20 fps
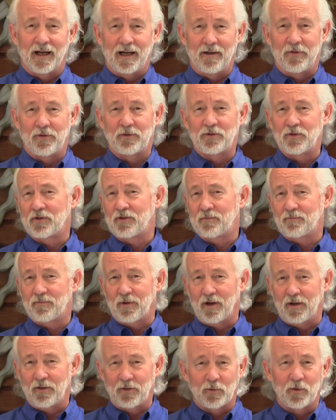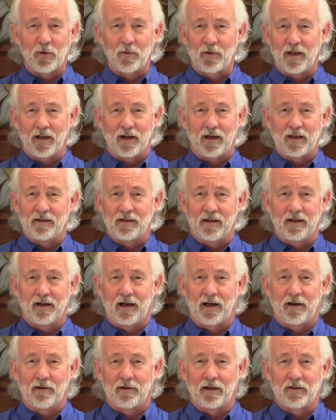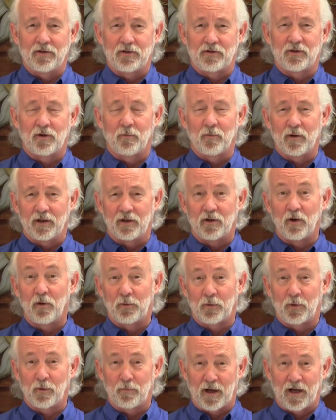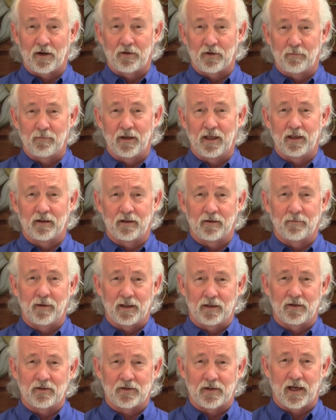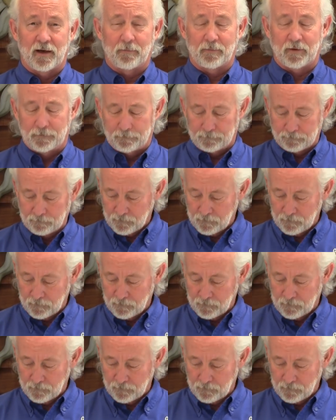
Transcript: I just I throw that idea out. I just don't want to go through a pound of bacon to make this happen.